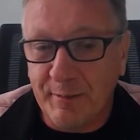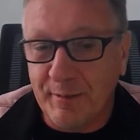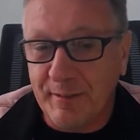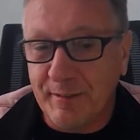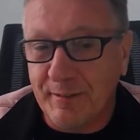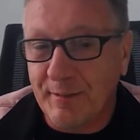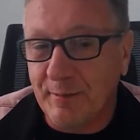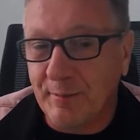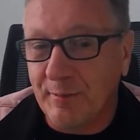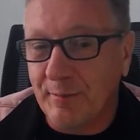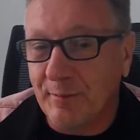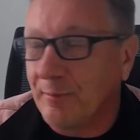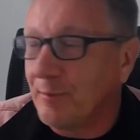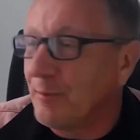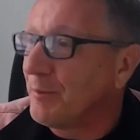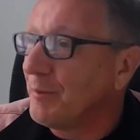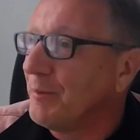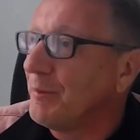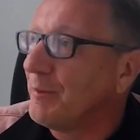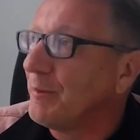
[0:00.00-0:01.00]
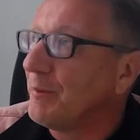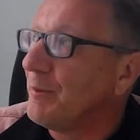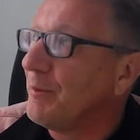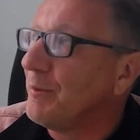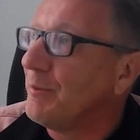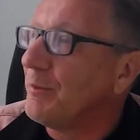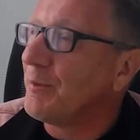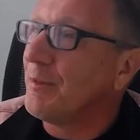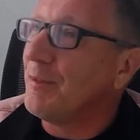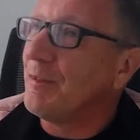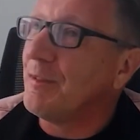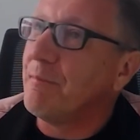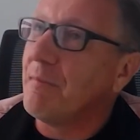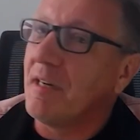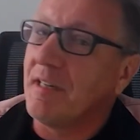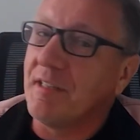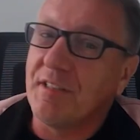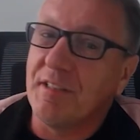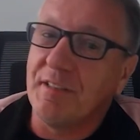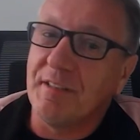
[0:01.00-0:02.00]
So you can
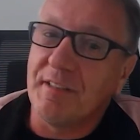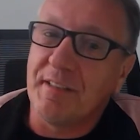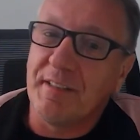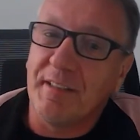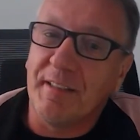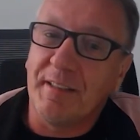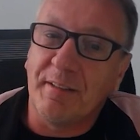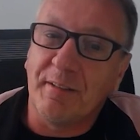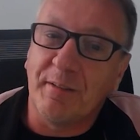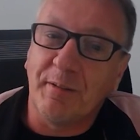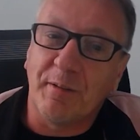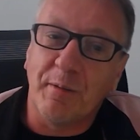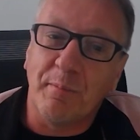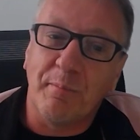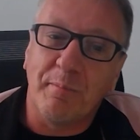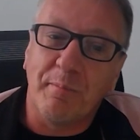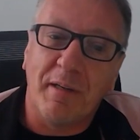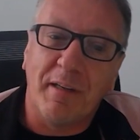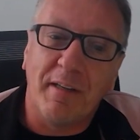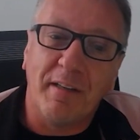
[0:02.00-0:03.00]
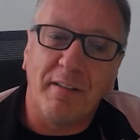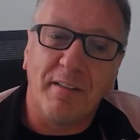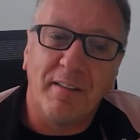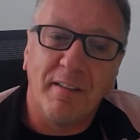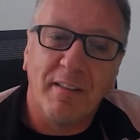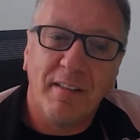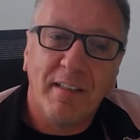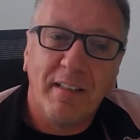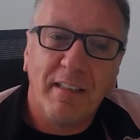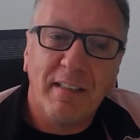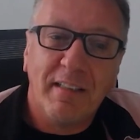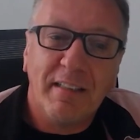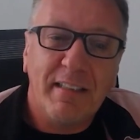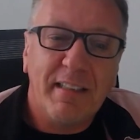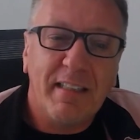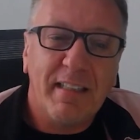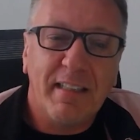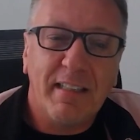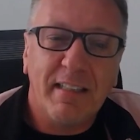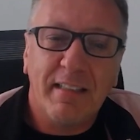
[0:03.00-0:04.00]
imagine saying the compiler,
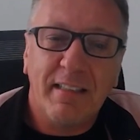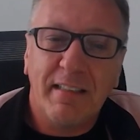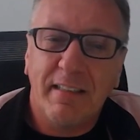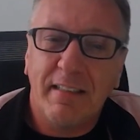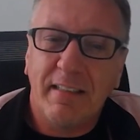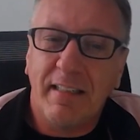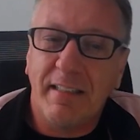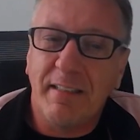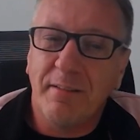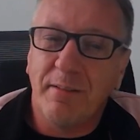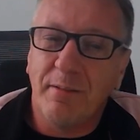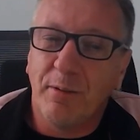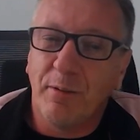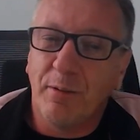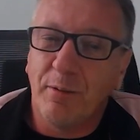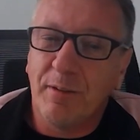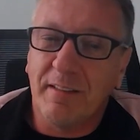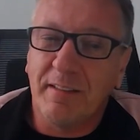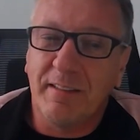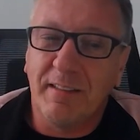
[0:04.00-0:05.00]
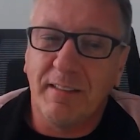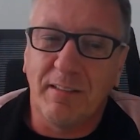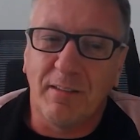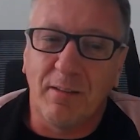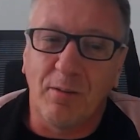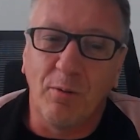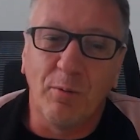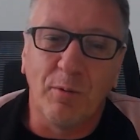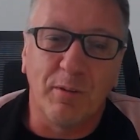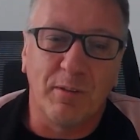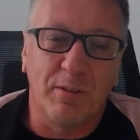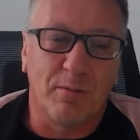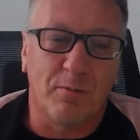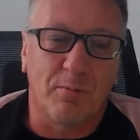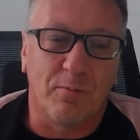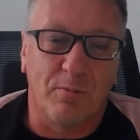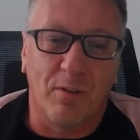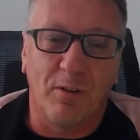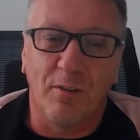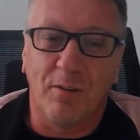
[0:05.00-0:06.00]
yeah, I know that this looks
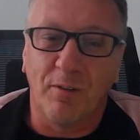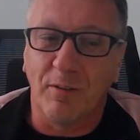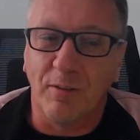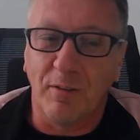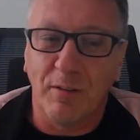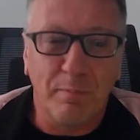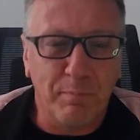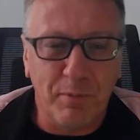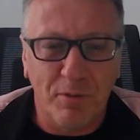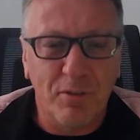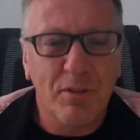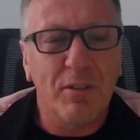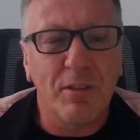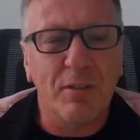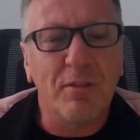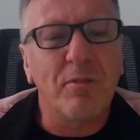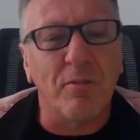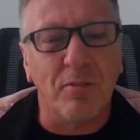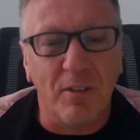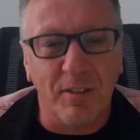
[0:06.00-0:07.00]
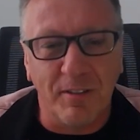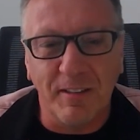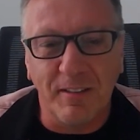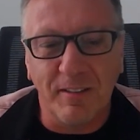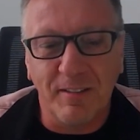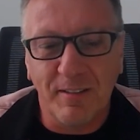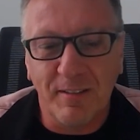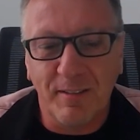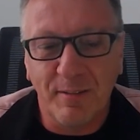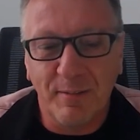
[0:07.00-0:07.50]
wrong, but just run it.